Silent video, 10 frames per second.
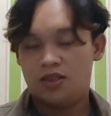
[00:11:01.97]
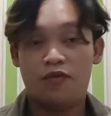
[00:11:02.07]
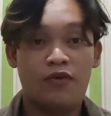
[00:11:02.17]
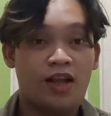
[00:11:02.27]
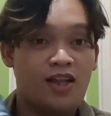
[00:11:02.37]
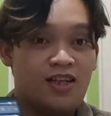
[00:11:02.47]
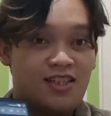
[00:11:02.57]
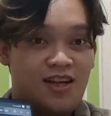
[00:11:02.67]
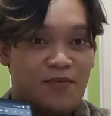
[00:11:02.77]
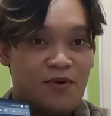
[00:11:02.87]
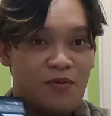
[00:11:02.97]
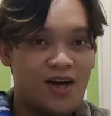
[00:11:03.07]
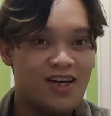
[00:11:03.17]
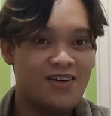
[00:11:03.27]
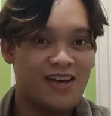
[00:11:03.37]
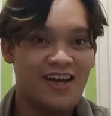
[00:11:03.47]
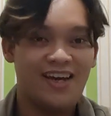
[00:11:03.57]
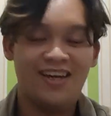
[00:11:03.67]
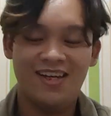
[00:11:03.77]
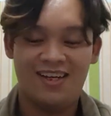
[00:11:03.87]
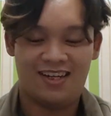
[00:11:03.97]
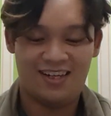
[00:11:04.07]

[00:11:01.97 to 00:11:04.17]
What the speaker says: Safila, this is number 1, okay?